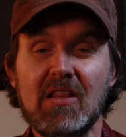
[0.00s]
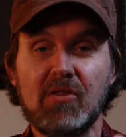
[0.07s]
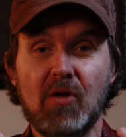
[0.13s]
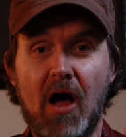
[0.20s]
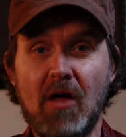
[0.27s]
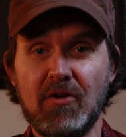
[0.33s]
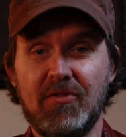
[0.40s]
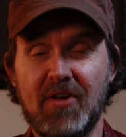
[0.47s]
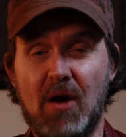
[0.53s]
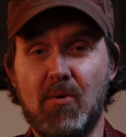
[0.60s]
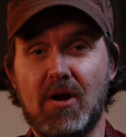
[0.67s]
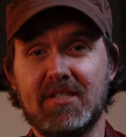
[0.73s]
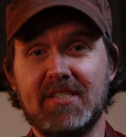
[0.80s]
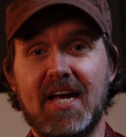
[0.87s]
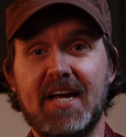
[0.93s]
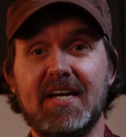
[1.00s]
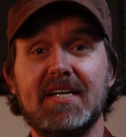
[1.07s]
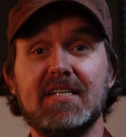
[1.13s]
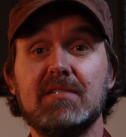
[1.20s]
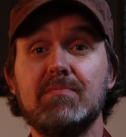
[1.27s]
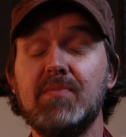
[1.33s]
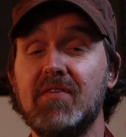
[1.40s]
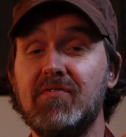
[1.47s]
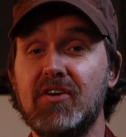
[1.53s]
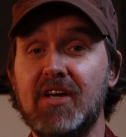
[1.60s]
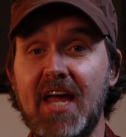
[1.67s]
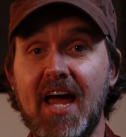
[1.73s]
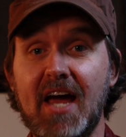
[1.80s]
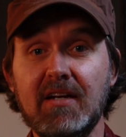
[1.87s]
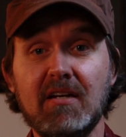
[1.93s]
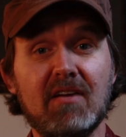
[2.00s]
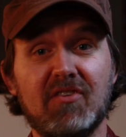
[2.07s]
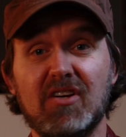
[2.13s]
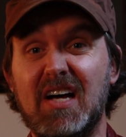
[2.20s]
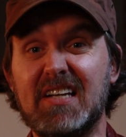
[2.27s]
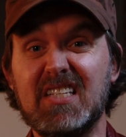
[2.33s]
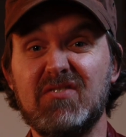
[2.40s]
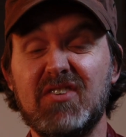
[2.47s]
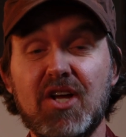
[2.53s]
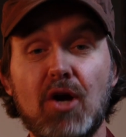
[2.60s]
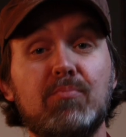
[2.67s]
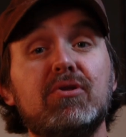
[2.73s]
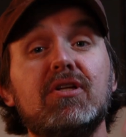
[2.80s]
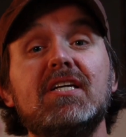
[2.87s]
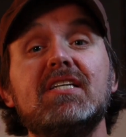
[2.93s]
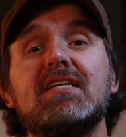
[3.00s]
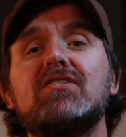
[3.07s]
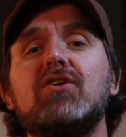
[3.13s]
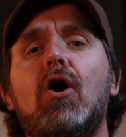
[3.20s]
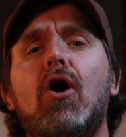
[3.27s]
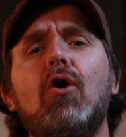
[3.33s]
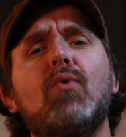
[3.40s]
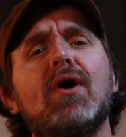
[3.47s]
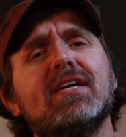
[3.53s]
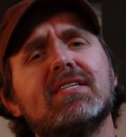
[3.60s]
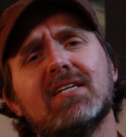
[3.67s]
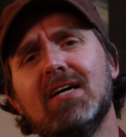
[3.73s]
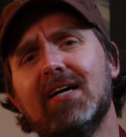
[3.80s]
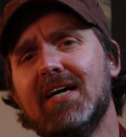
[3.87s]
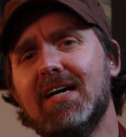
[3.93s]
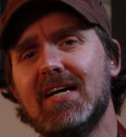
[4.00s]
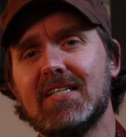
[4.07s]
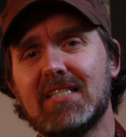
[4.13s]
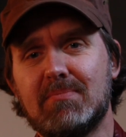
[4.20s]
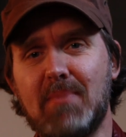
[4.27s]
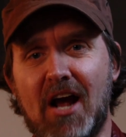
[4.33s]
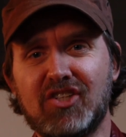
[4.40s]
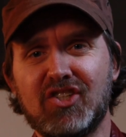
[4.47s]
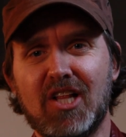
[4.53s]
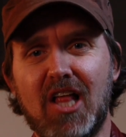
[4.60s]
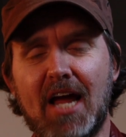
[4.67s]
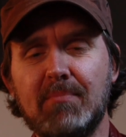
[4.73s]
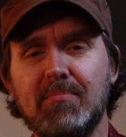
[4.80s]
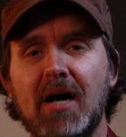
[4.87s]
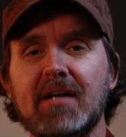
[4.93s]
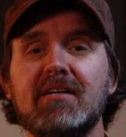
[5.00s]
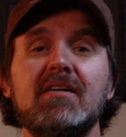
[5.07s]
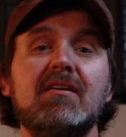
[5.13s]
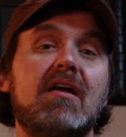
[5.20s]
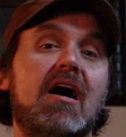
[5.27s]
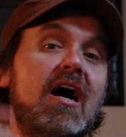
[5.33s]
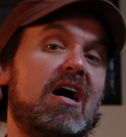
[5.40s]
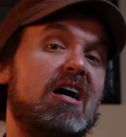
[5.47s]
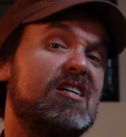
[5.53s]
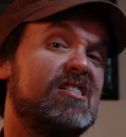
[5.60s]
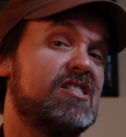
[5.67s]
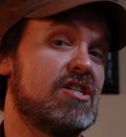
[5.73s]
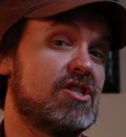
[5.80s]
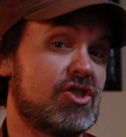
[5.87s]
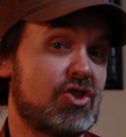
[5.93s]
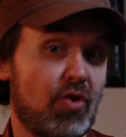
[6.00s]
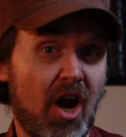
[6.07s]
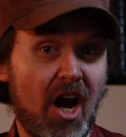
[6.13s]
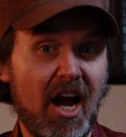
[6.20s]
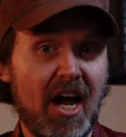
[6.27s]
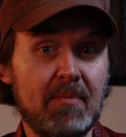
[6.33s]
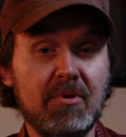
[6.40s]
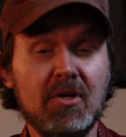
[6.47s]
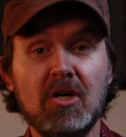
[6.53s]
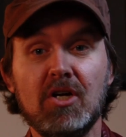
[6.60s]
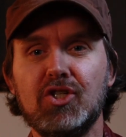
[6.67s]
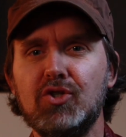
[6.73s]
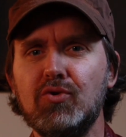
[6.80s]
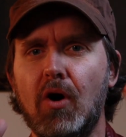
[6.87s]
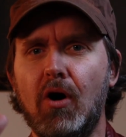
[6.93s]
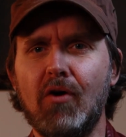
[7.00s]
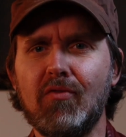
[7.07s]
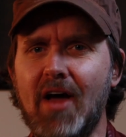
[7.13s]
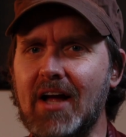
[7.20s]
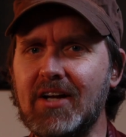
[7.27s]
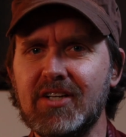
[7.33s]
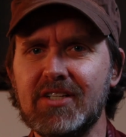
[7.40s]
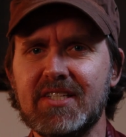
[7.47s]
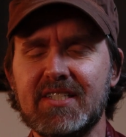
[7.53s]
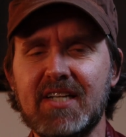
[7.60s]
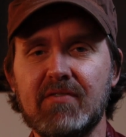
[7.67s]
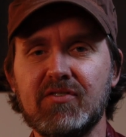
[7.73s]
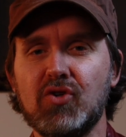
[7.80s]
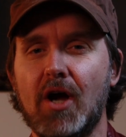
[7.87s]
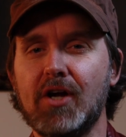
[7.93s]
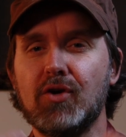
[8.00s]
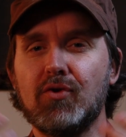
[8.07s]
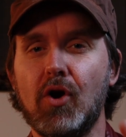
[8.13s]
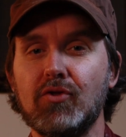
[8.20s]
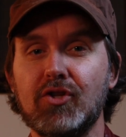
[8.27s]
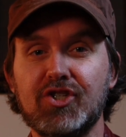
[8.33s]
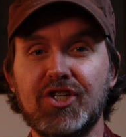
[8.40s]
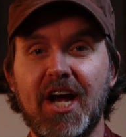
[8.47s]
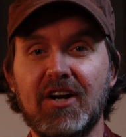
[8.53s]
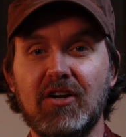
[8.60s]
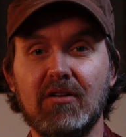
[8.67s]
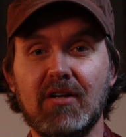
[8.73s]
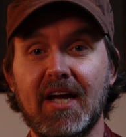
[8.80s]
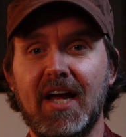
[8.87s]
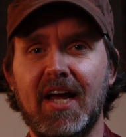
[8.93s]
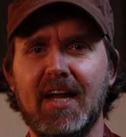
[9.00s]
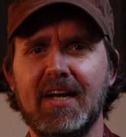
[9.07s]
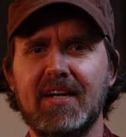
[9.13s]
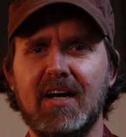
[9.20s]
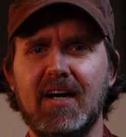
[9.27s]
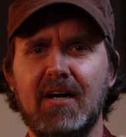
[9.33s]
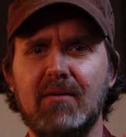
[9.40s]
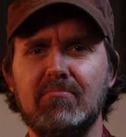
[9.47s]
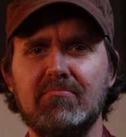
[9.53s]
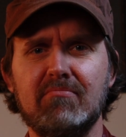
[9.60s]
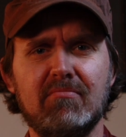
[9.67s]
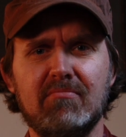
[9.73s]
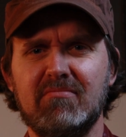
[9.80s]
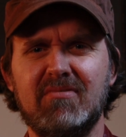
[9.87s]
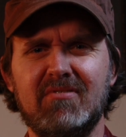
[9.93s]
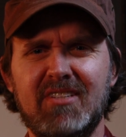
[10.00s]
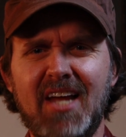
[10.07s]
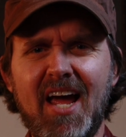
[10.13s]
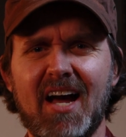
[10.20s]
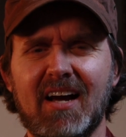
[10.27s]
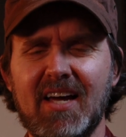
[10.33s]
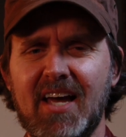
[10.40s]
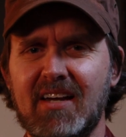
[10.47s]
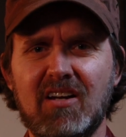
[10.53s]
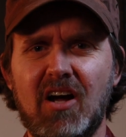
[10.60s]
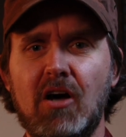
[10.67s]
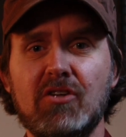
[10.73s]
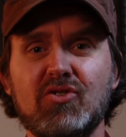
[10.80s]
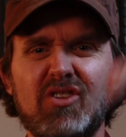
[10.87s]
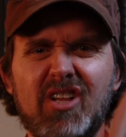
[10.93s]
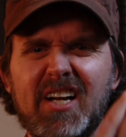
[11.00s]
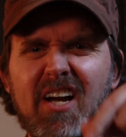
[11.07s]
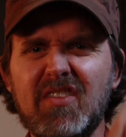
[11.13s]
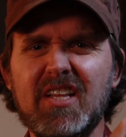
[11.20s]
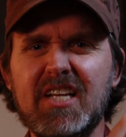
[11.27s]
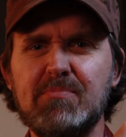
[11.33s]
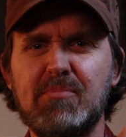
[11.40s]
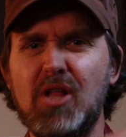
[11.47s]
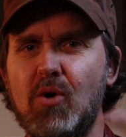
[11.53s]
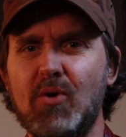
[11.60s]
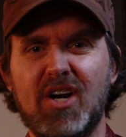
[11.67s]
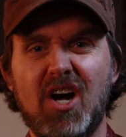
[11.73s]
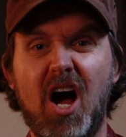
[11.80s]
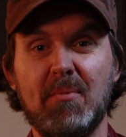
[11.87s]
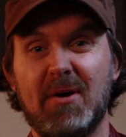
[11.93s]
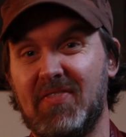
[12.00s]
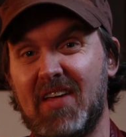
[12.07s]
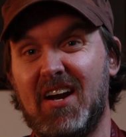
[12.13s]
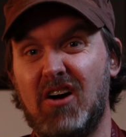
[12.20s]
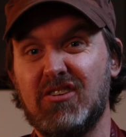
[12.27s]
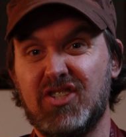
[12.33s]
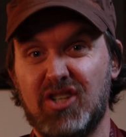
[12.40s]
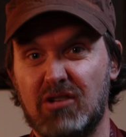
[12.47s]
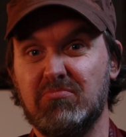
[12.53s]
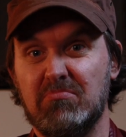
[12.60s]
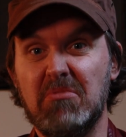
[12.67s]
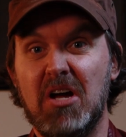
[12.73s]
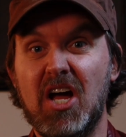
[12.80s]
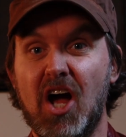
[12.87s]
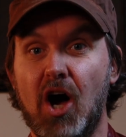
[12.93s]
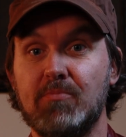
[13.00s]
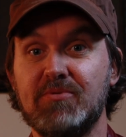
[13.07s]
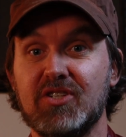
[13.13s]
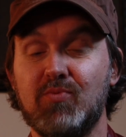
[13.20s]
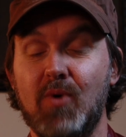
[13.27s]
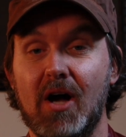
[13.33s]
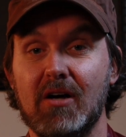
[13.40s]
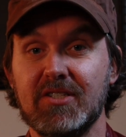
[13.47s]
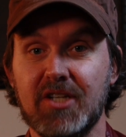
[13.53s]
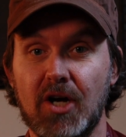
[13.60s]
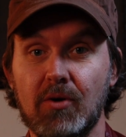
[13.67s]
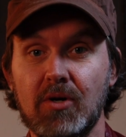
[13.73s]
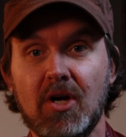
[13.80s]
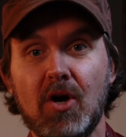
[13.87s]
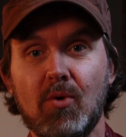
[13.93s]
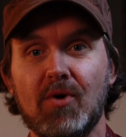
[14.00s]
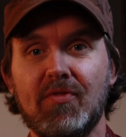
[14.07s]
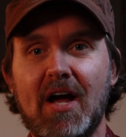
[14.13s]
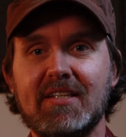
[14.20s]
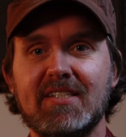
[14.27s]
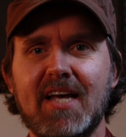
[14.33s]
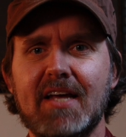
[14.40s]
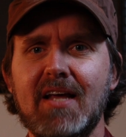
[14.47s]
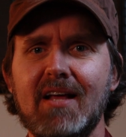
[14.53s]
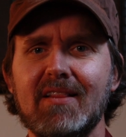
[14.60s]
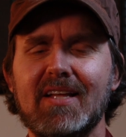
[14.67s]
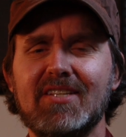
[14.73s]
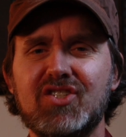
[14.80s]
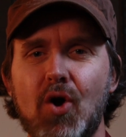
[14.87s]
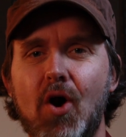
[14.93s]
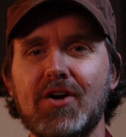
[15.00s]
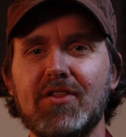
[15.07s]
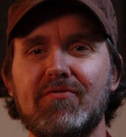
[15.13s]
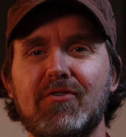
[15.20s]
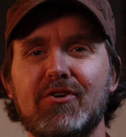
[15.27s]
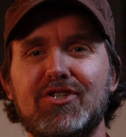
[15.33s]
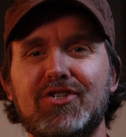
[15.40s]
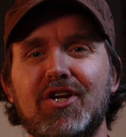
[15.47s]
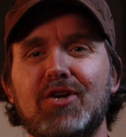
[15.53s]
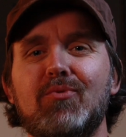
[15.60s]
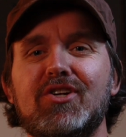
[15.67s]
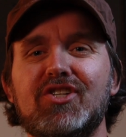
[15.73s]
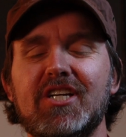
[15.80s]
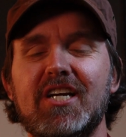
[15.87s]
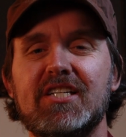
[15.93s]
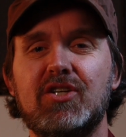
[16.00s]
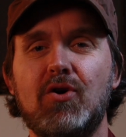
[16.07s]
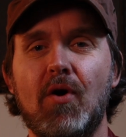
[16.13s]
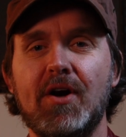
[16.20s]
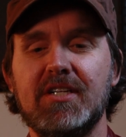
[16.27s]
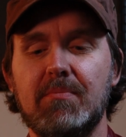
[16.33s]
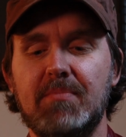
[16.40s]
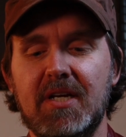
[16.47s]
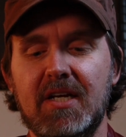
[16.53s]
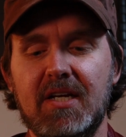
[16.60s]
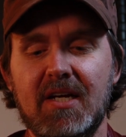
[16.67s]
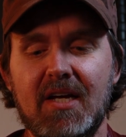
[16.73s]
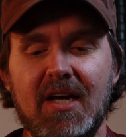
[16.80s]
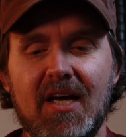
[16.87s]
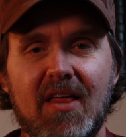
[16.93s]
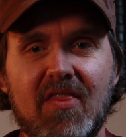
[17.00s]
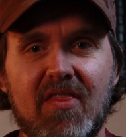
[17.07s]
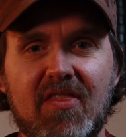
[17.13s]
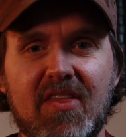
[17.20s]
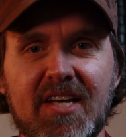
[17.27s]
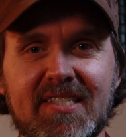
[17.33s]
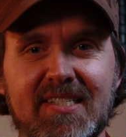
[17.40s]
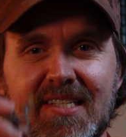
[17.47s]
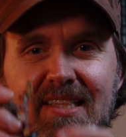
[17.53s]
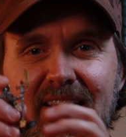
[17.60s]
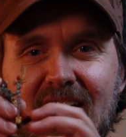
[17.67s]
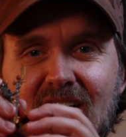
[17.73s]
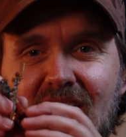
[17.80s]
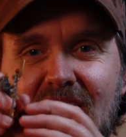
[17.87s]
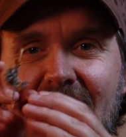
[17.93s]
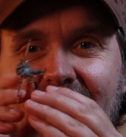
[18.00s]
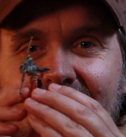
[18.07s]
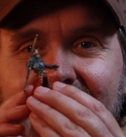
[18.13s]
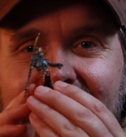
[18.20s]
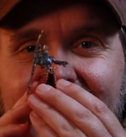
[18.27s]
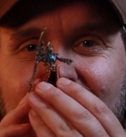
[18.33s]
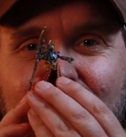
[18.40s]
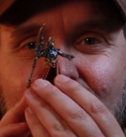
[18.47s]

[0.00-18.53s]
The other thing I want to say is, if you like this video, please, as always, smash the like button, subscribe, do all that good stuff so I can grow the channel. And and also click on the links below and comment. That also helps as well. So with that said, let's go on to the first unit, which is going to be this little guy